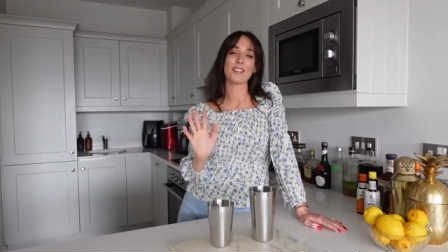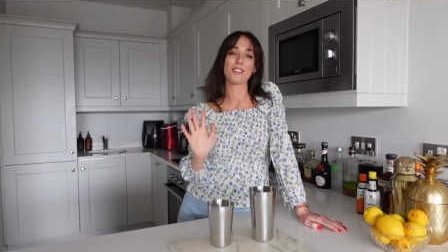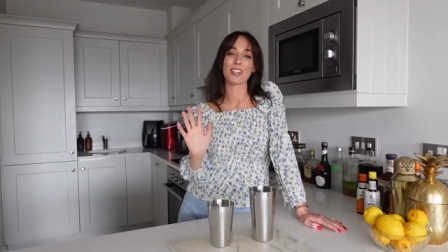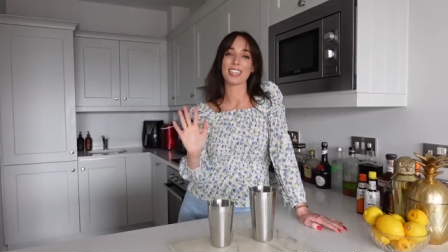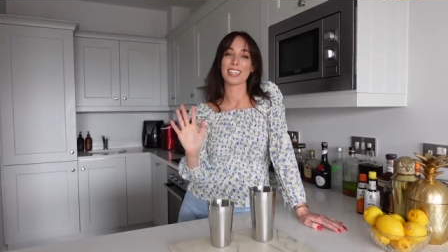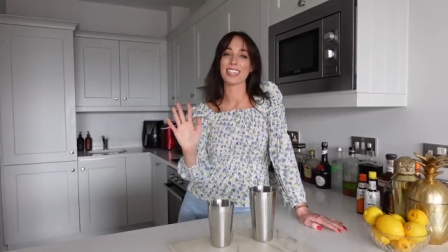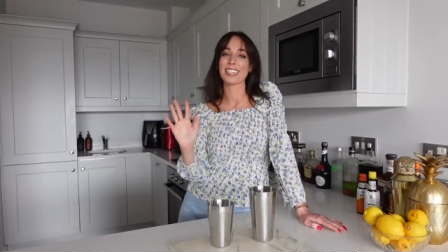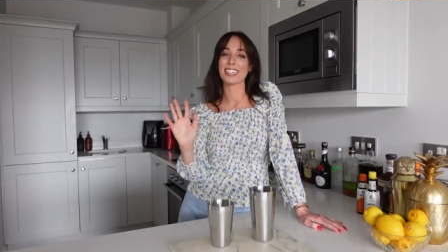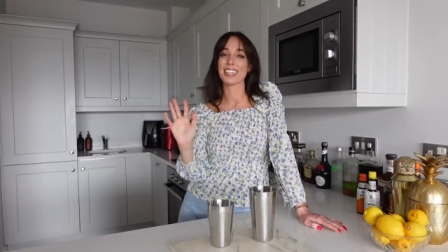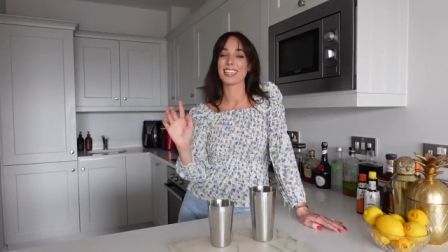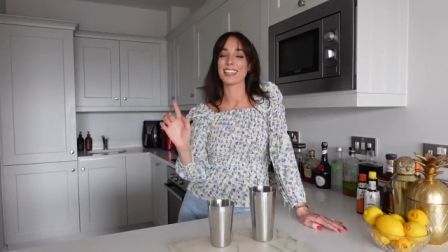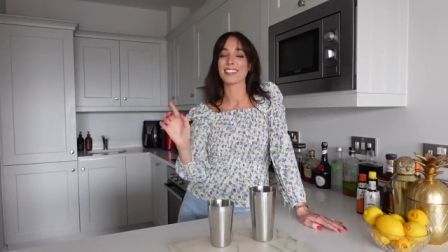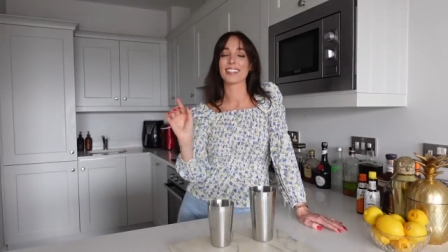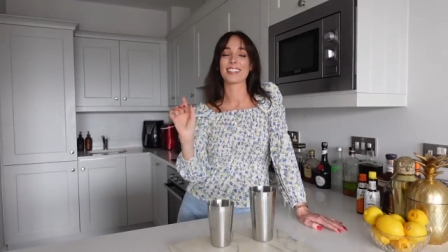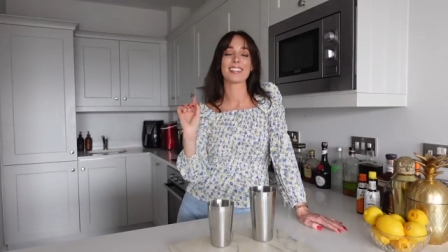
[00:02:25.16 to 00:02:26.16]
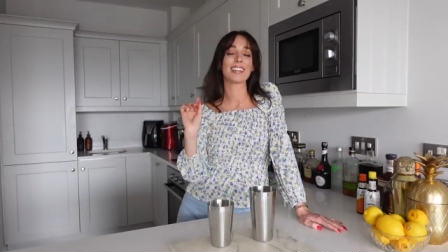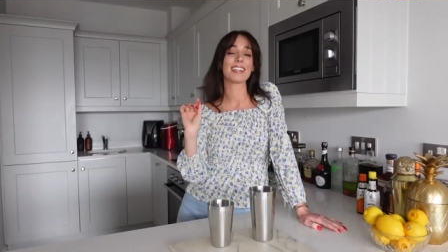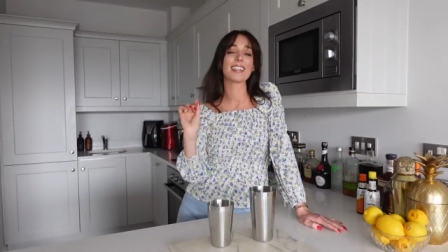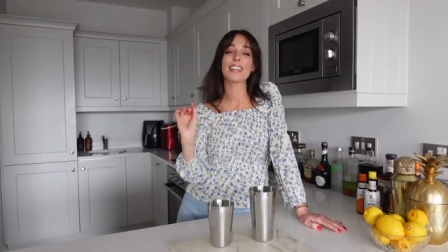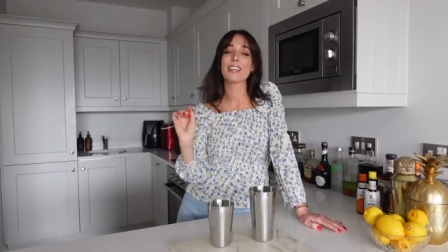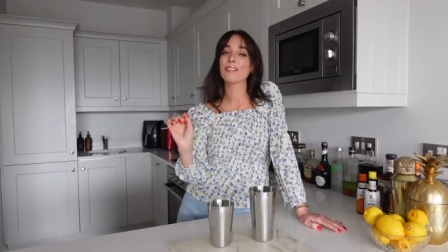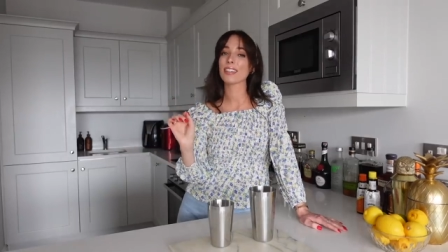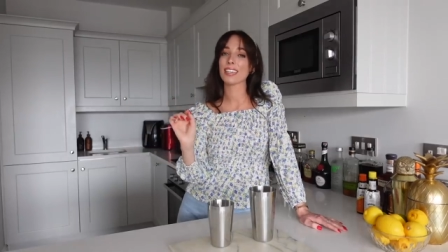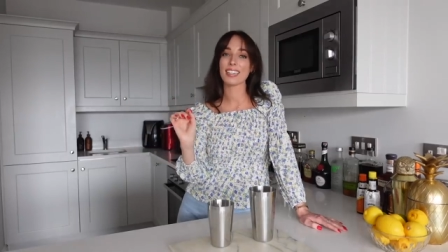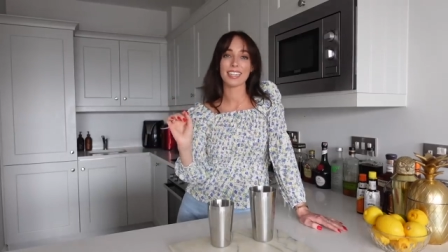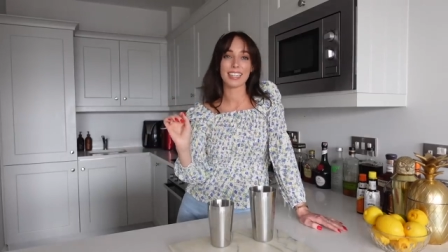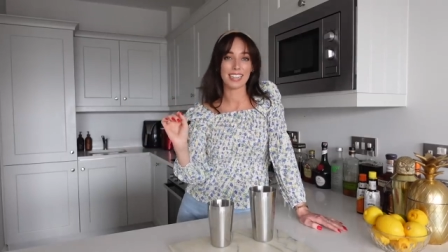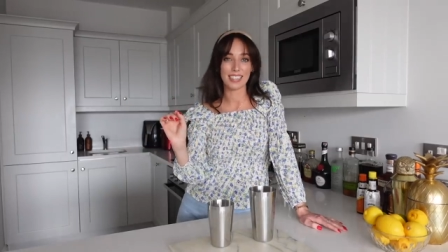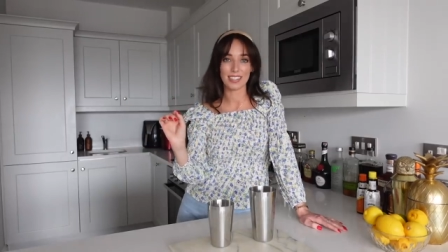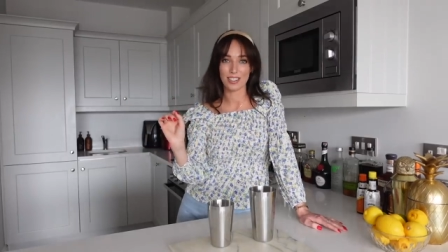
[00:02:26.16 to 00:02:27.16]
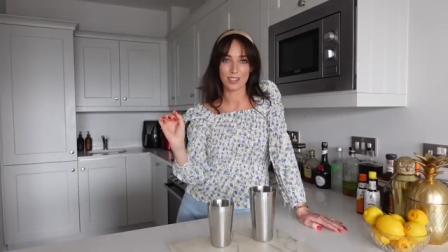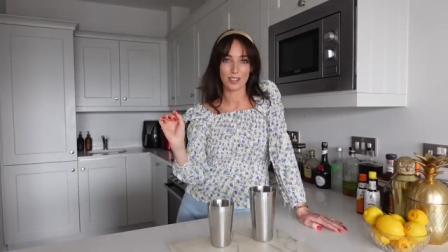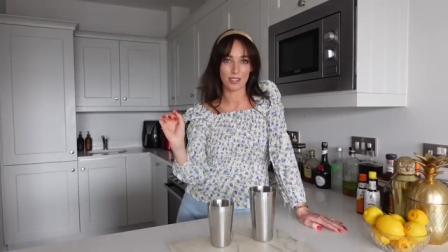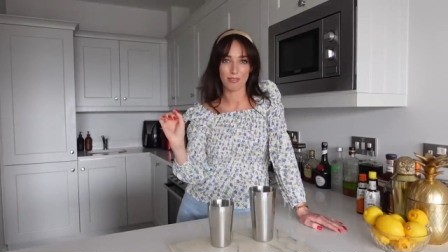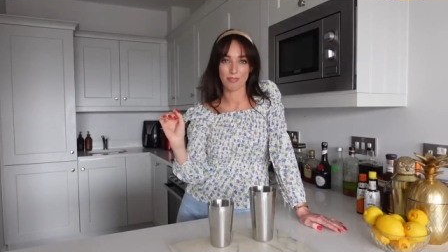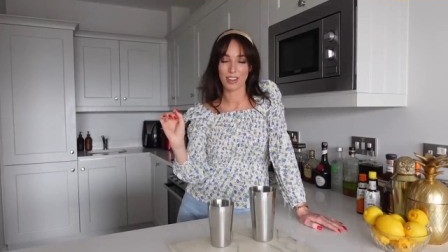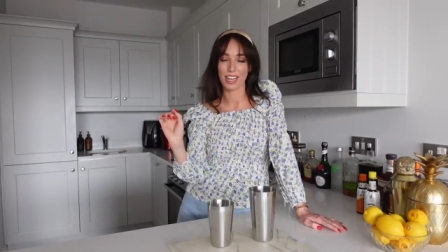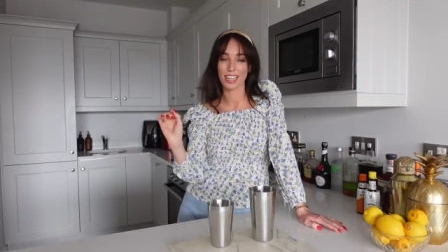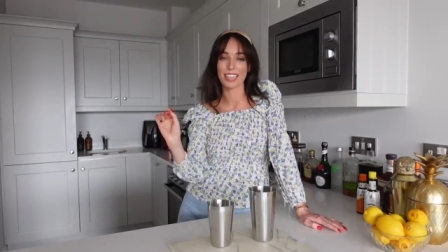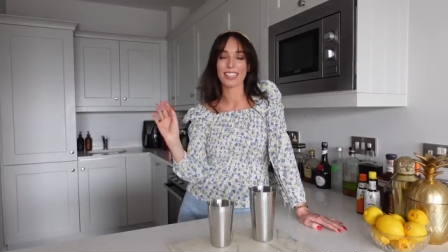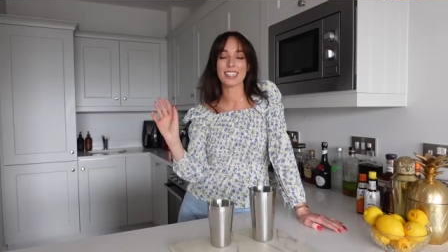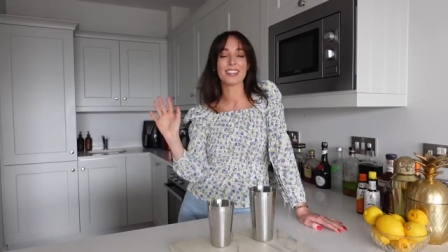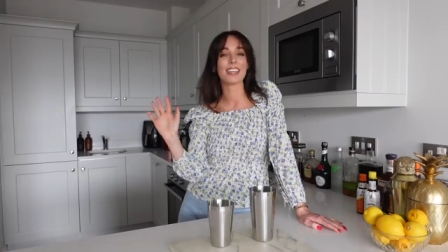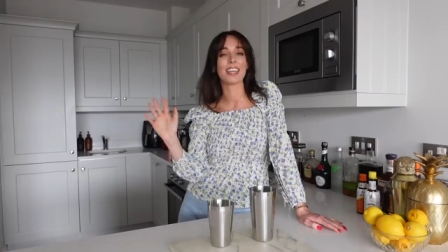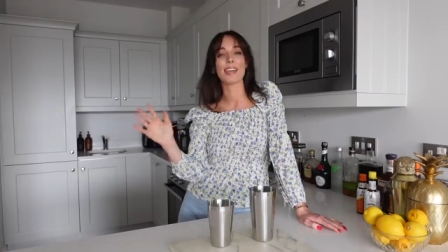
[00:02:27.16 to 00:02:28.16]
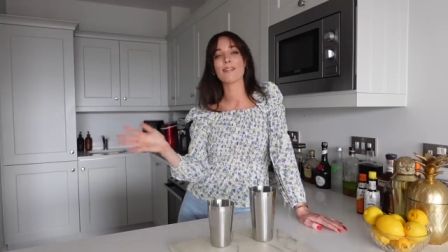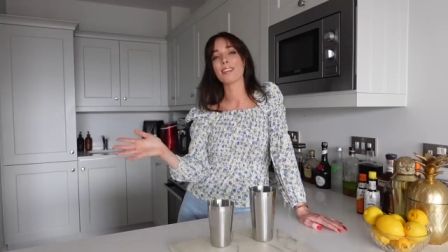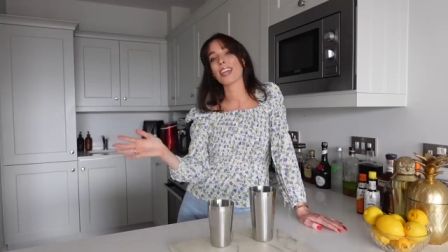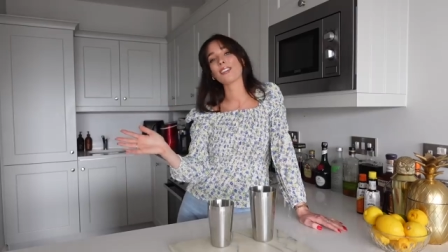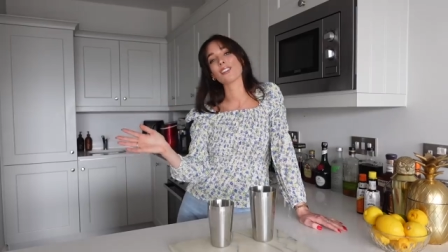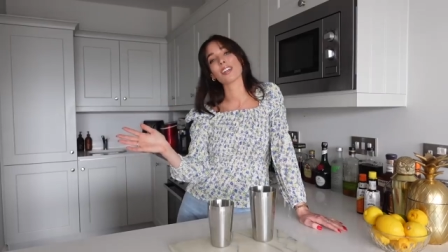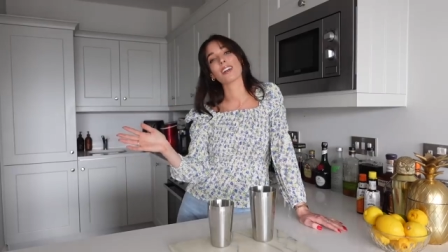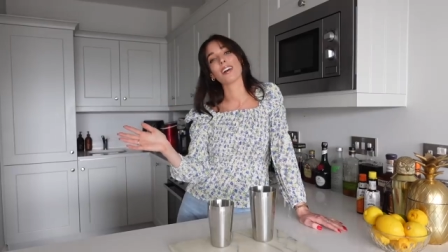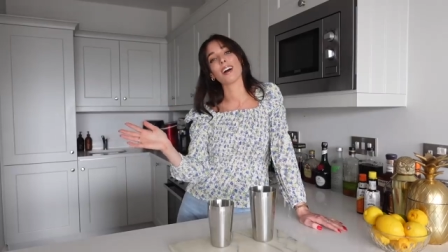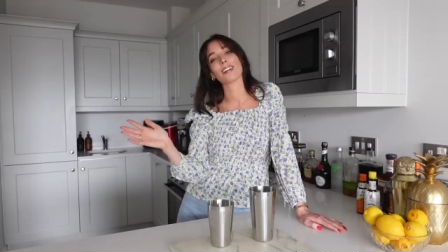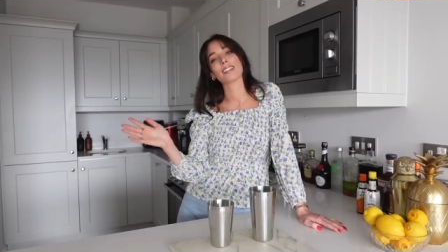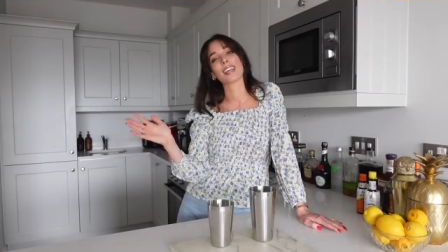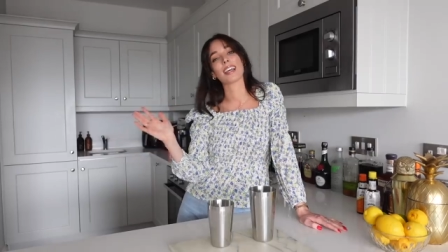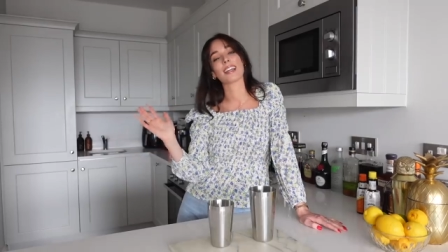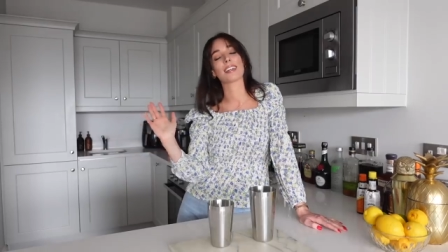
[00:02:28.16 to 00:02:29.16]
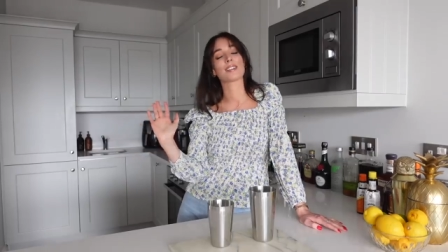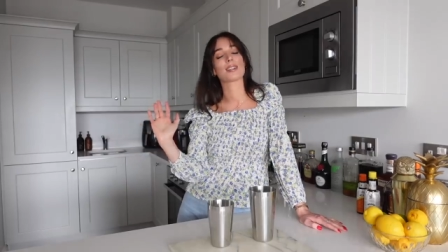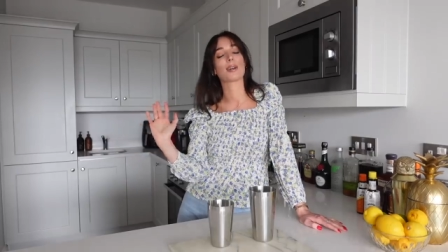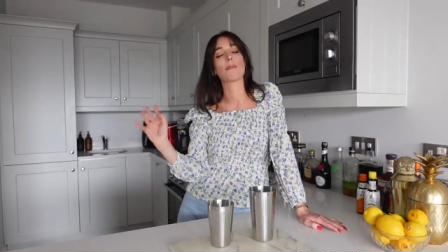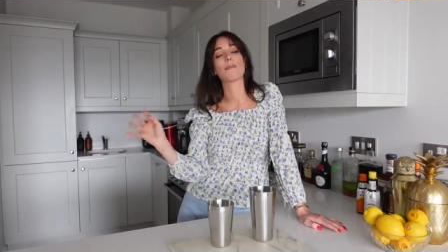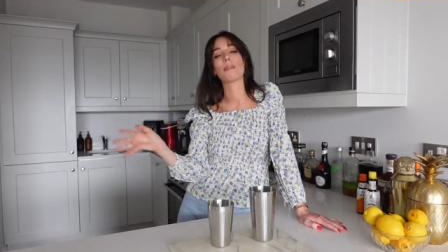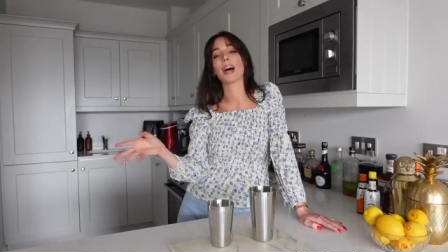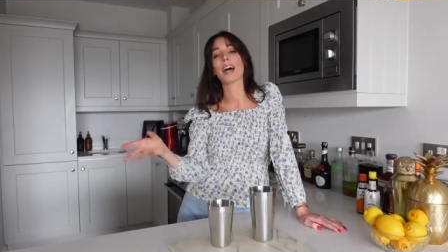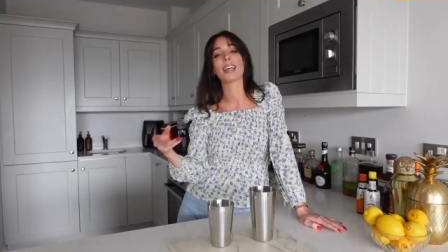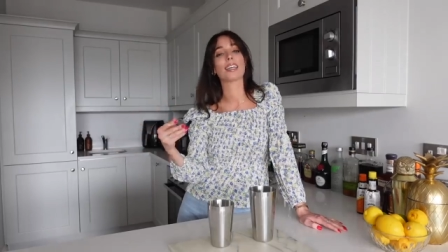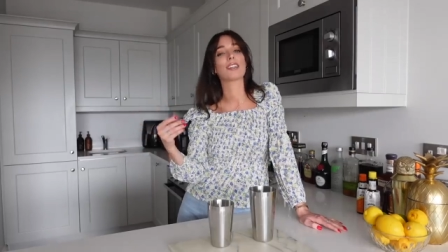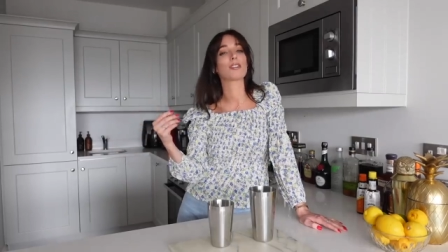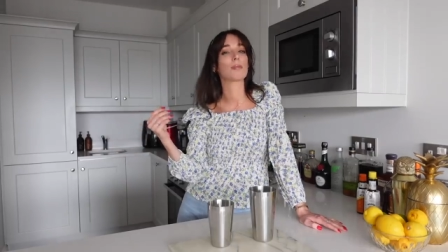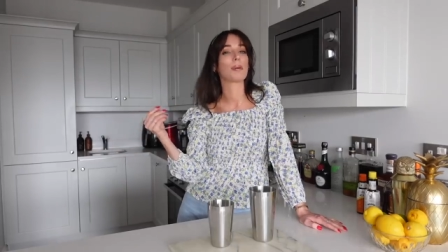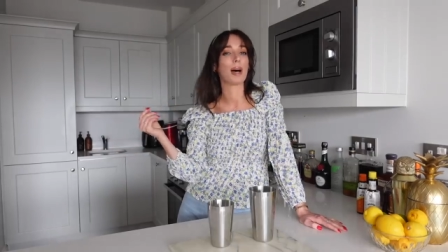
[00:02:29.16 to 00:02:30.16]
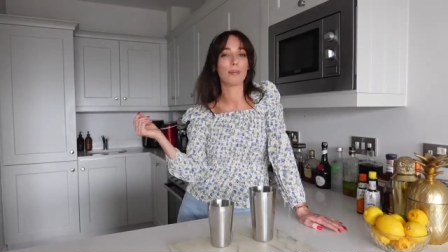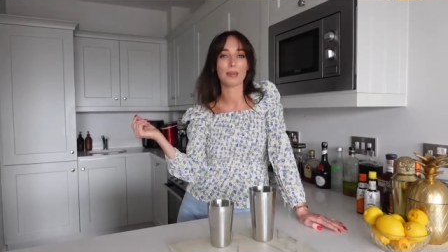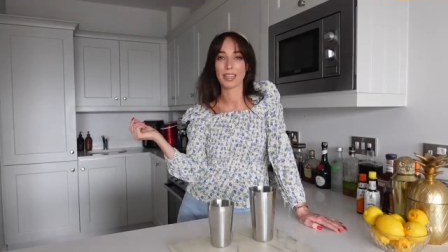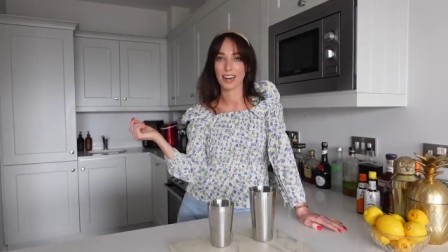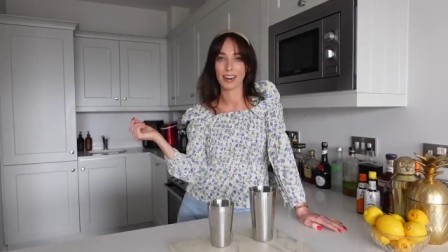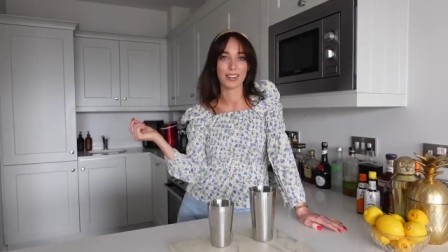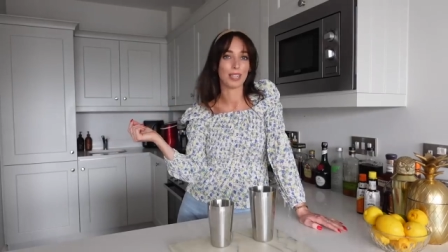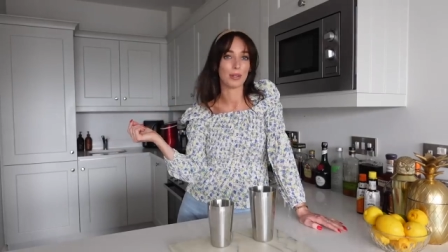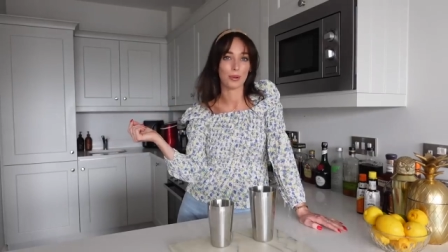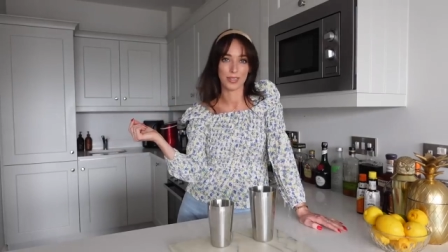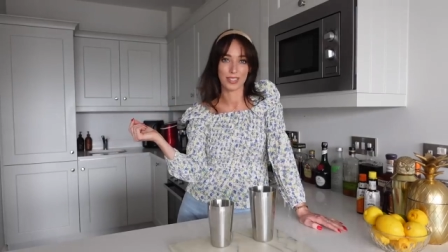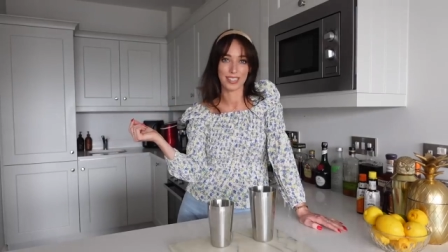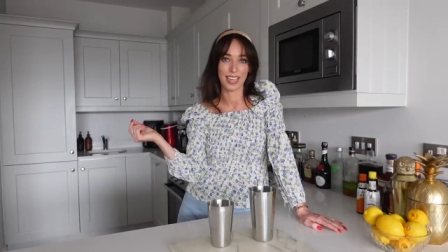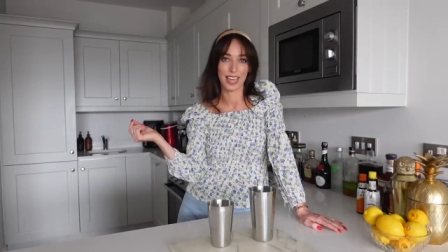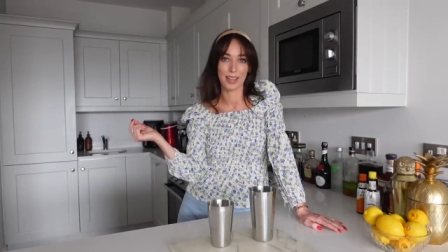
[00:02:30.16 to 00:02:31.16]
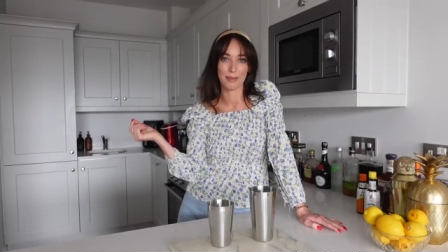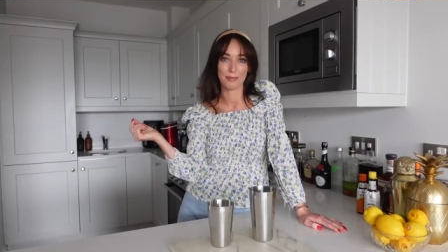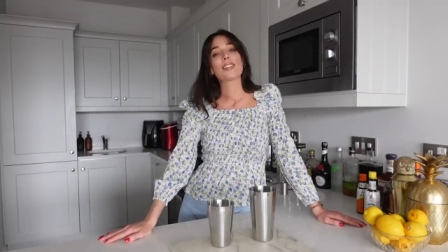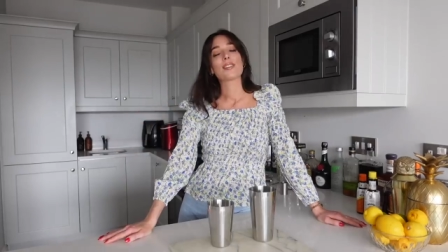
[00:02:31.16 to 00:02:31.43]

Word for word: ingredient is significantly easier to find, the aviation cocktail has come back into popularity once again.